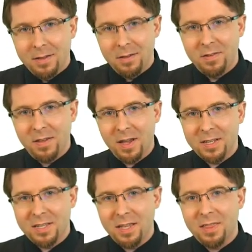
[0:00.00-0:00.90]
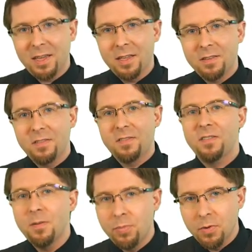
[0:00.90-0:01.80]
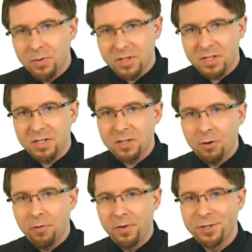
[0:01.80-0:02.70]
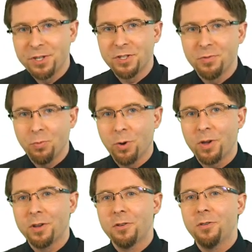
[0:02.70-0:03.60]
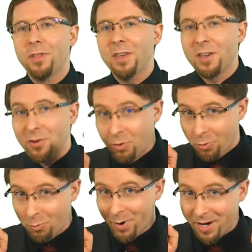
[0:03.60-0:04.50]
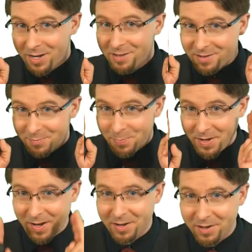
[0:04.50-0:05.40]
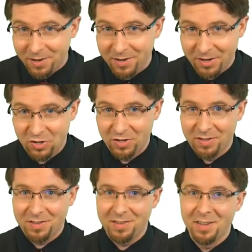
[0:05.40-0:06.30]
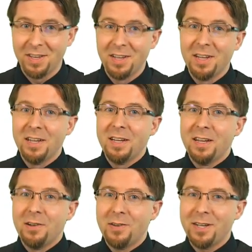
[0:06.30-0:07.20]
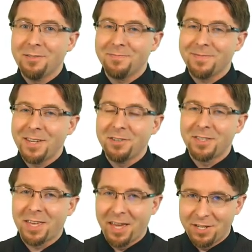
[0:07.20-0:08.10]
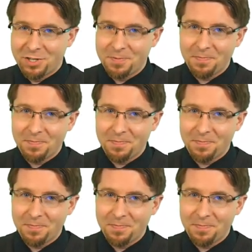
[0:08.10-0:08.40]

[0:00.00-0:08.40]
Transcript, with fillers: You see, I said that simple resistance coefficients work under the correct speed conditions. Well, here's the catch.